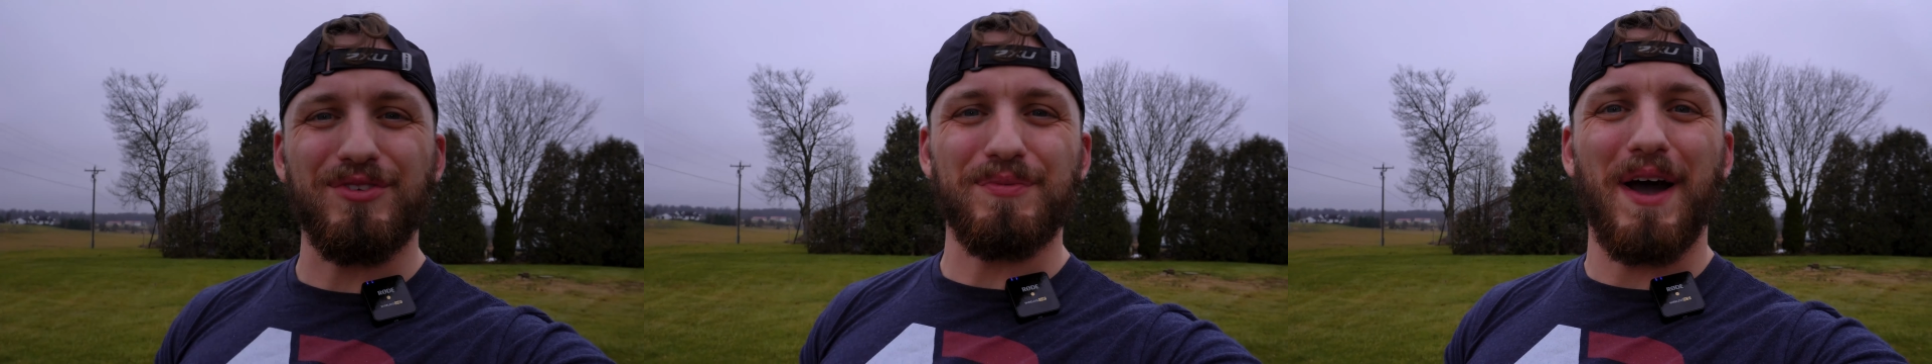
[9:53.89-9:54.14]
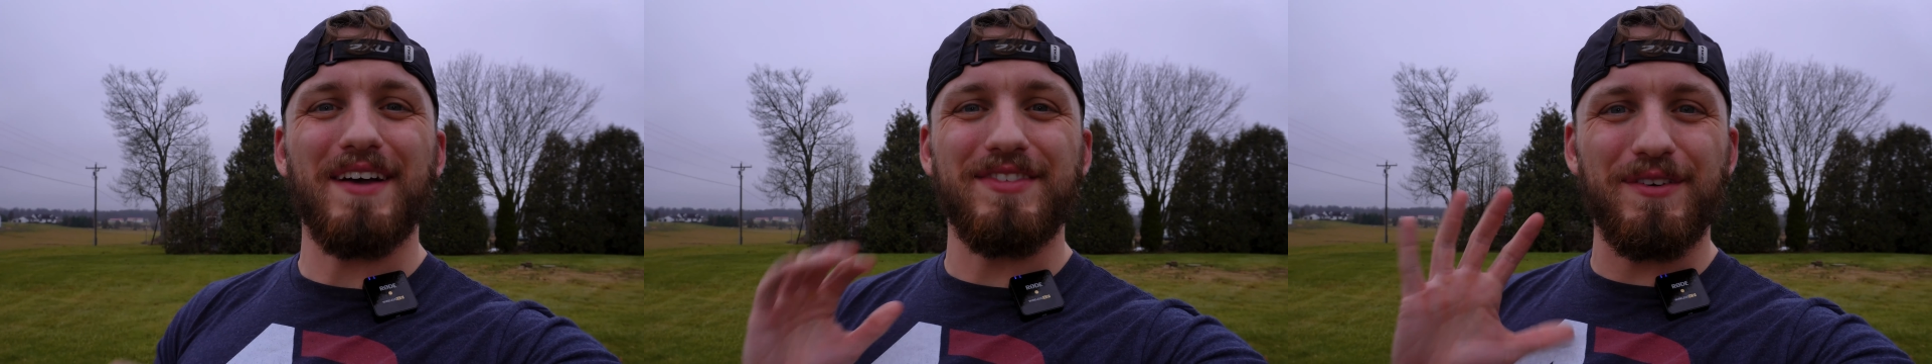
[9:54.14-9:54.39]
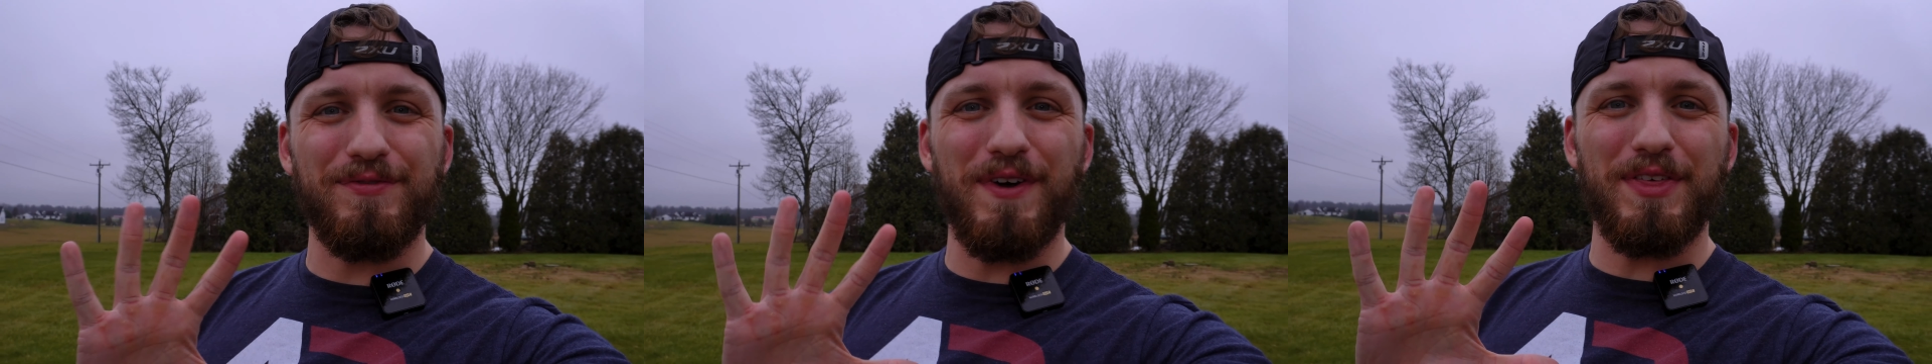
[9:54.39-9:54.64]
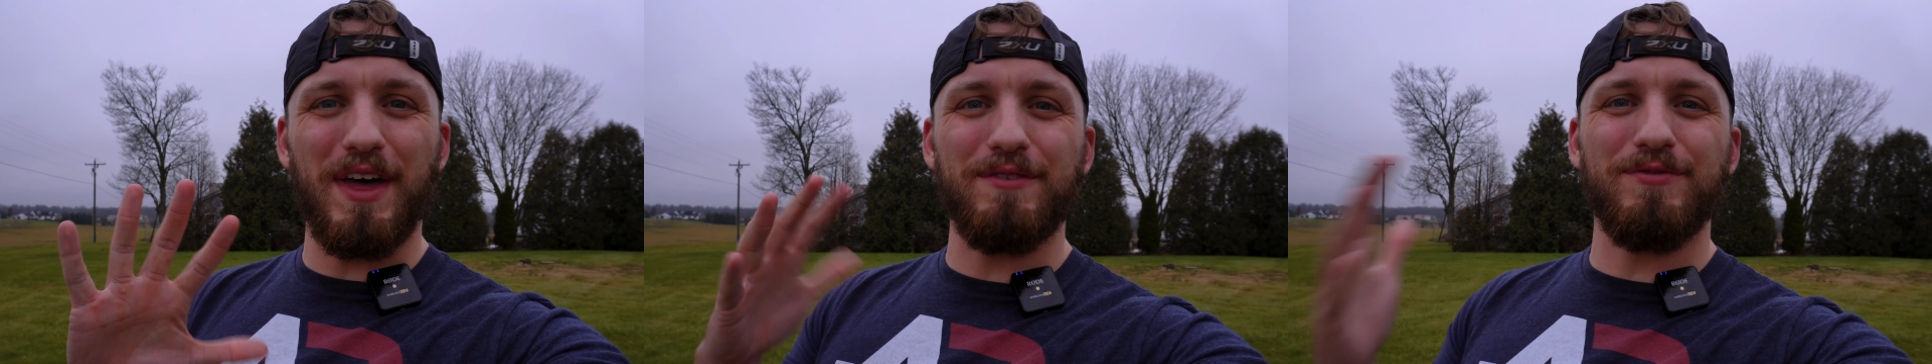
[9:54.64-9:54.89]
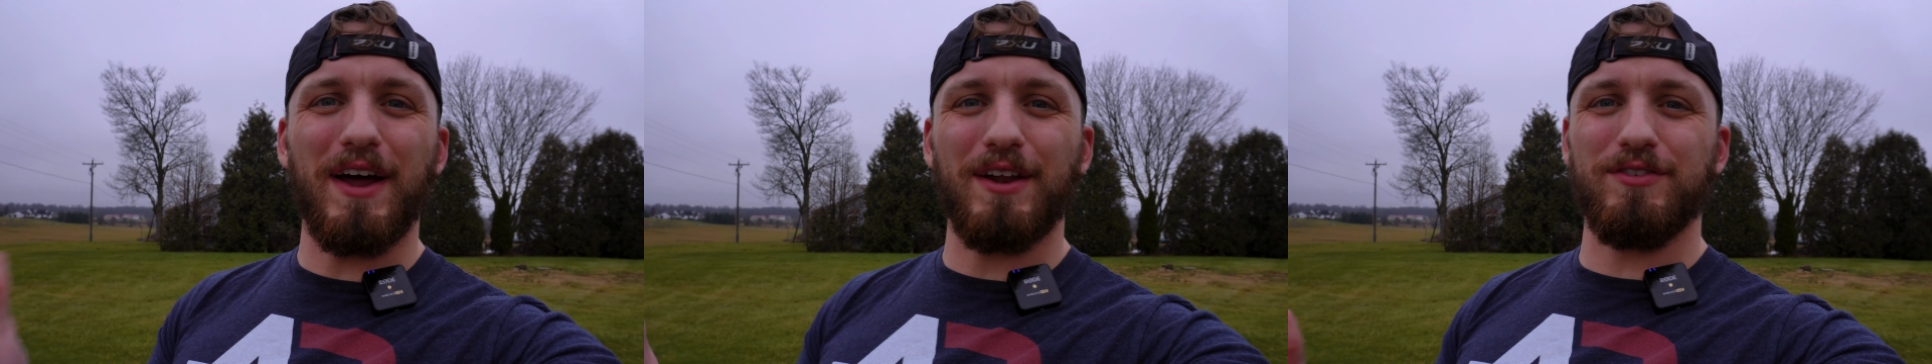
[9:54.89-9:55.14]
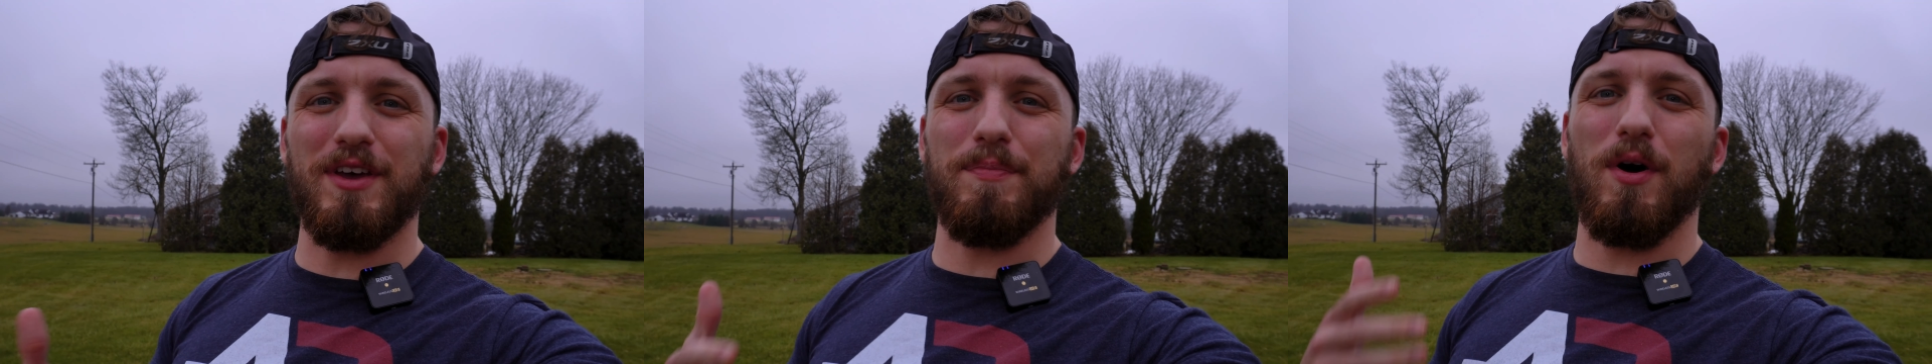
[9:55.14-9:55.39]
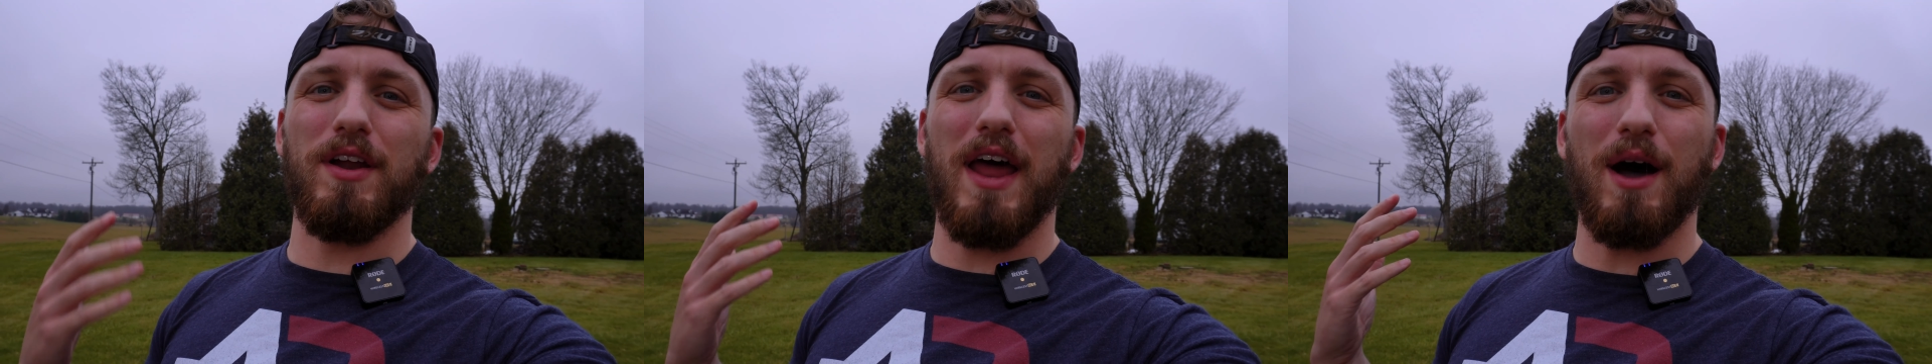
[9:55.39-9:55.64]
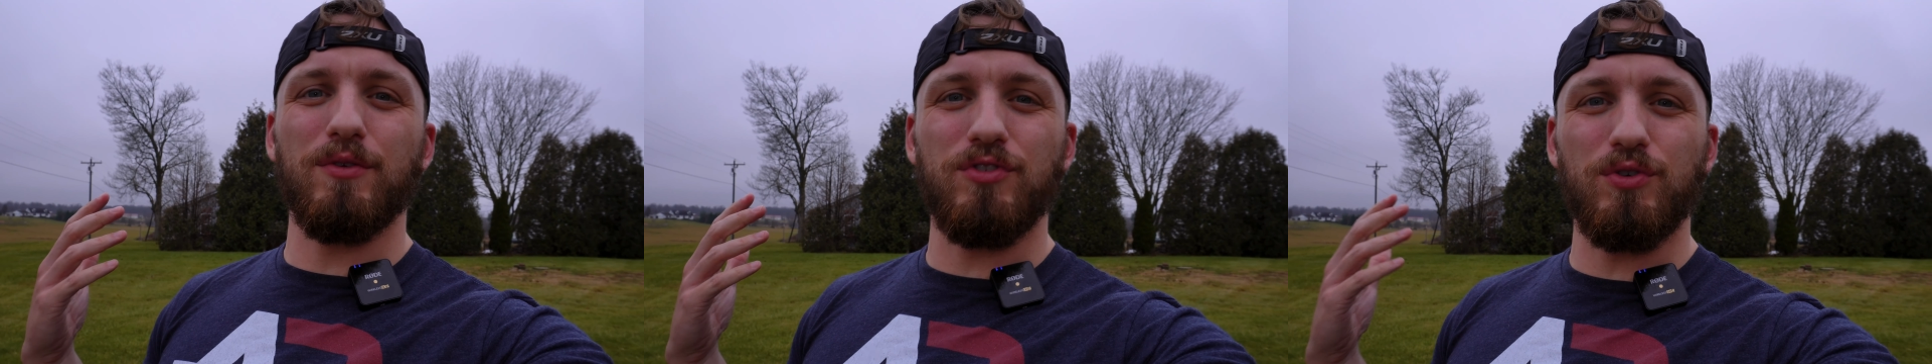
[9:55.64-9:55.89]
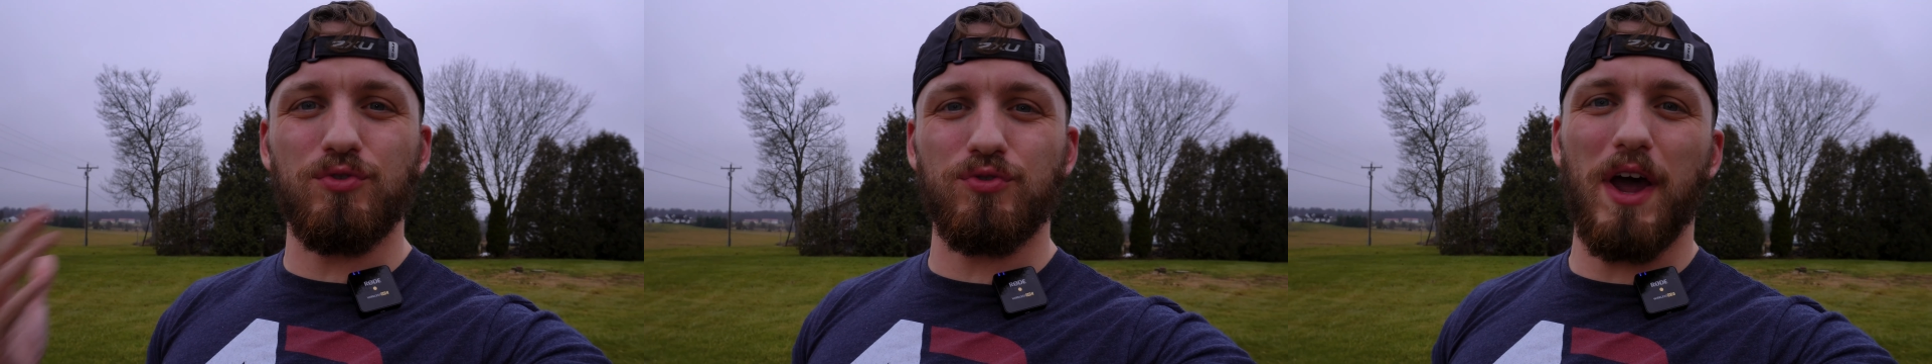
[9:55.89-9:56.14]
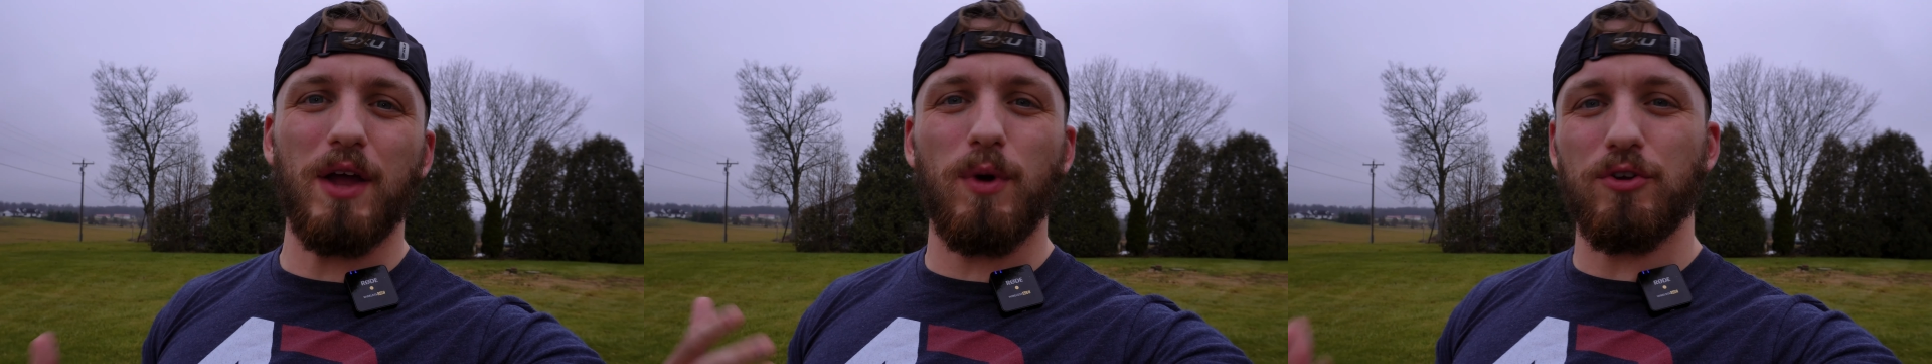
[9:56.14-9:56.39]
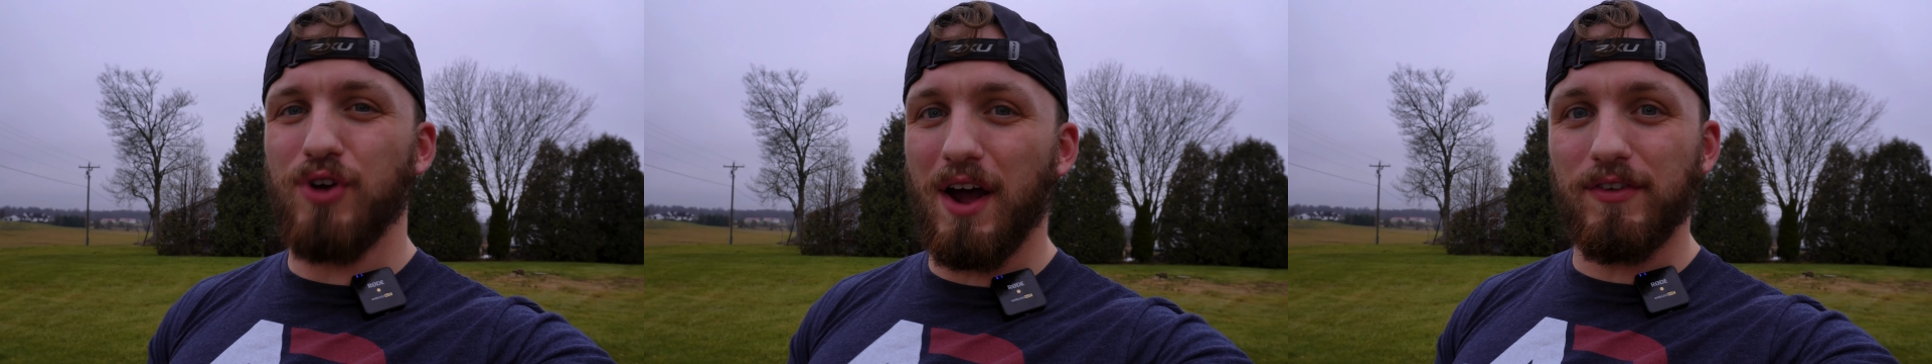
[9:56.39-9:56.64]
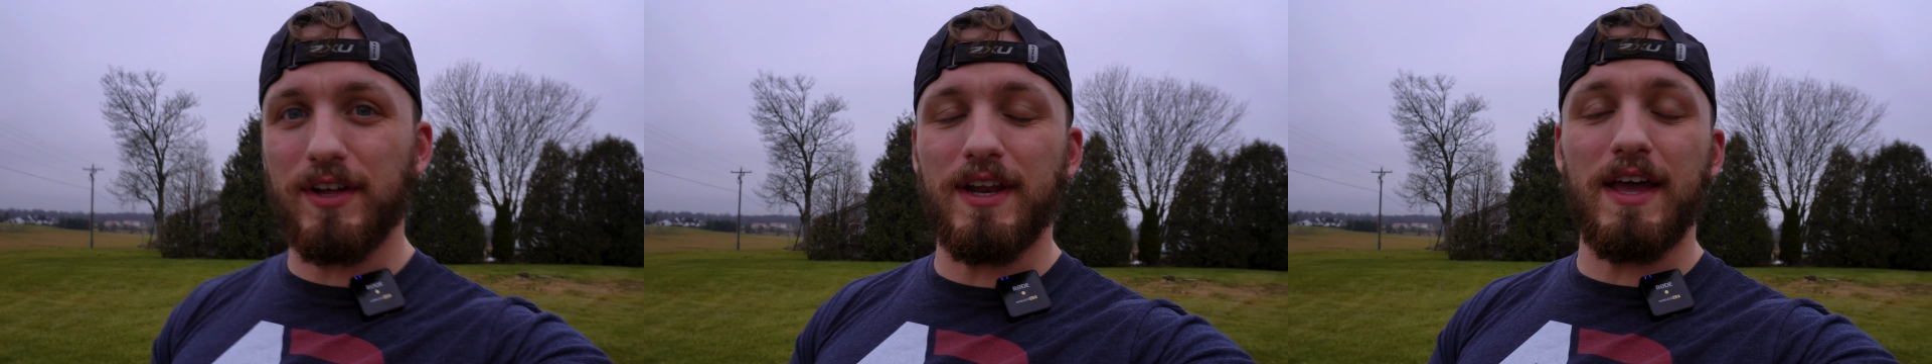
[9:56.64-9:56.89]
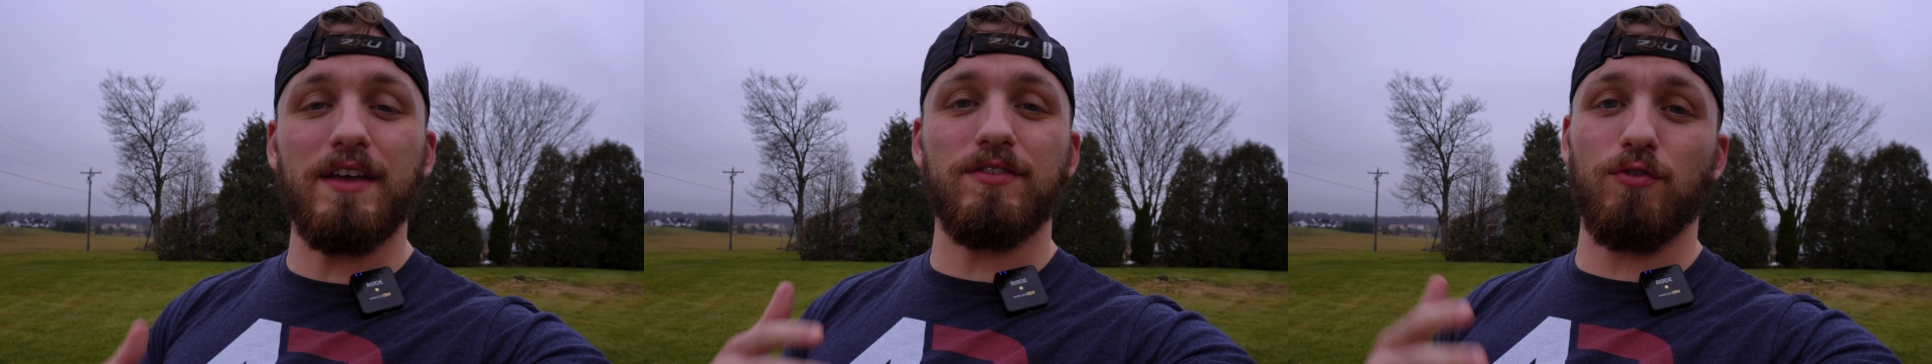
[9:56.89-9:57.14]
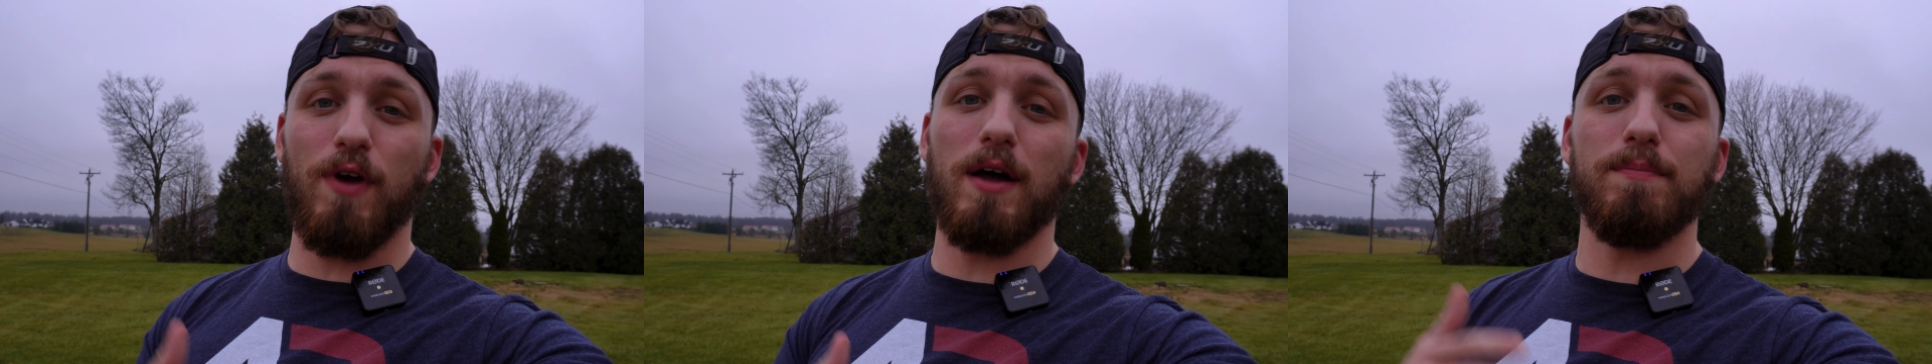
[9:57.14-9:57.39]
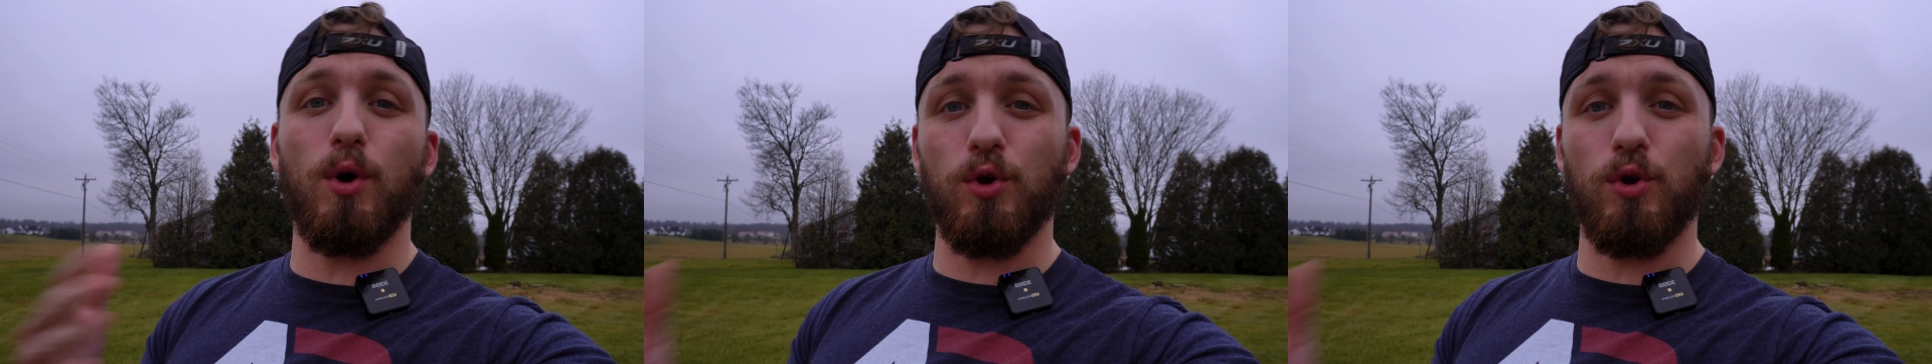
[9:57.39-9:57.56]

what's up guys? The fifth and final tip on how to train while traveling is around